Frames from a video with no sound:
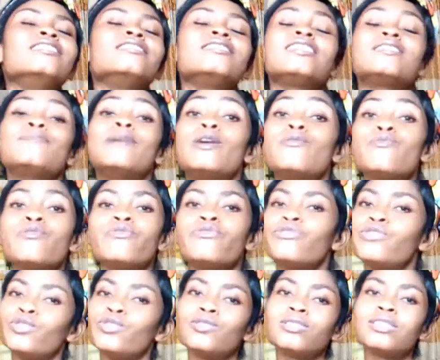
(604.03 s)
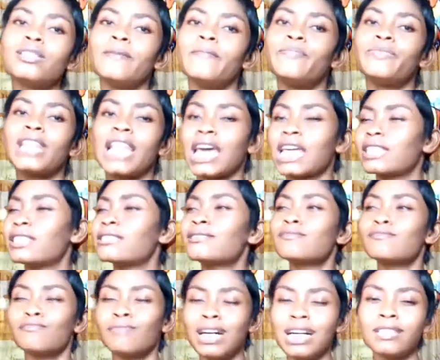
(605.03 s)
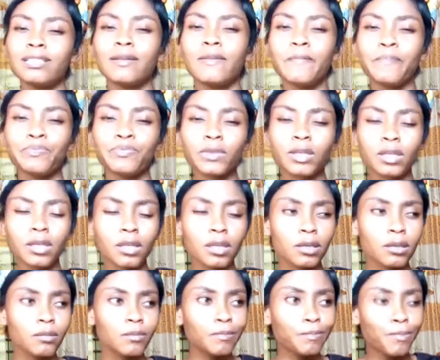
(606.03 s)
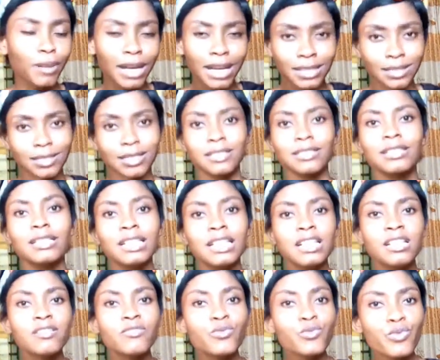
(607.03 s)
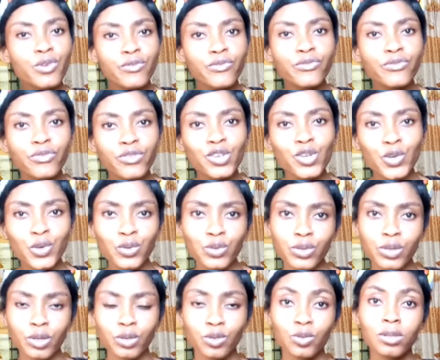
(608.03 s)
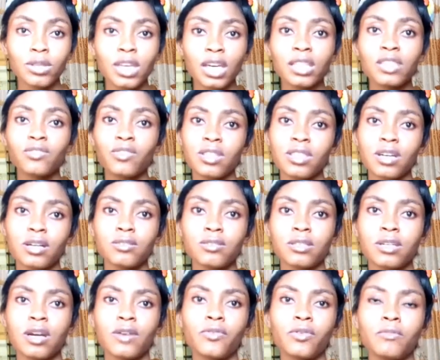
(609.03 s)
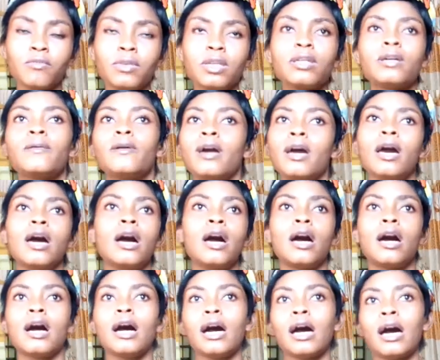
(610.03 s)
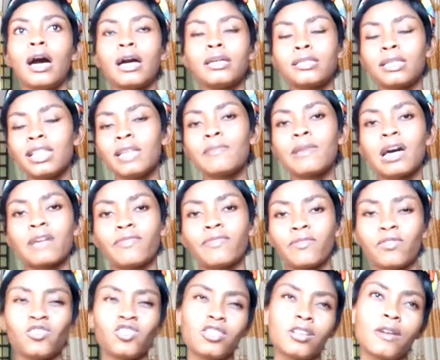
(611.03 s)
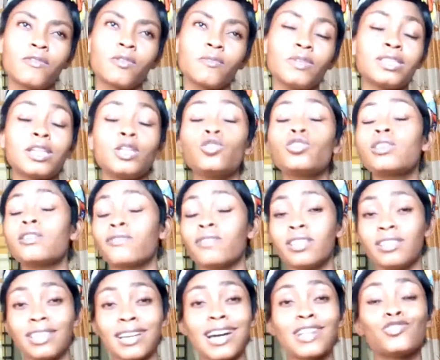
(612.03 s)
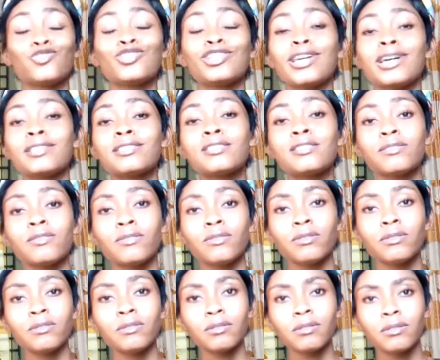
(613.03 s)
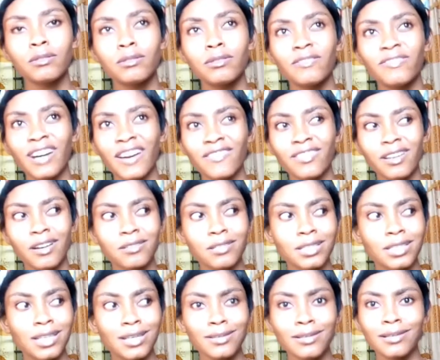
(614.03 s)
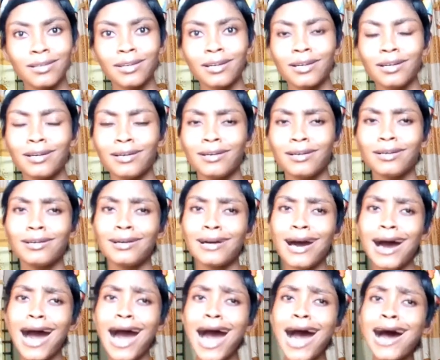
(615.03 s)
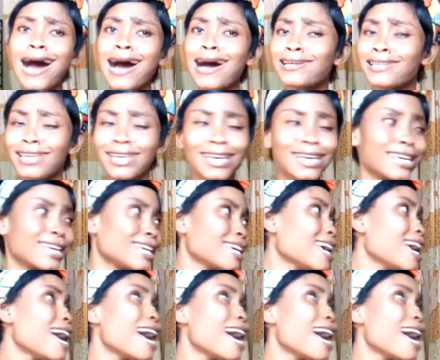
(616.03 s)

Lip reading: This man refused. Like, this man blatantly refused to take 3,000 naira from me. I said, let me ask 500 naira from me. He said, okay, fine, that I should get 5,000. I said, ah, hey,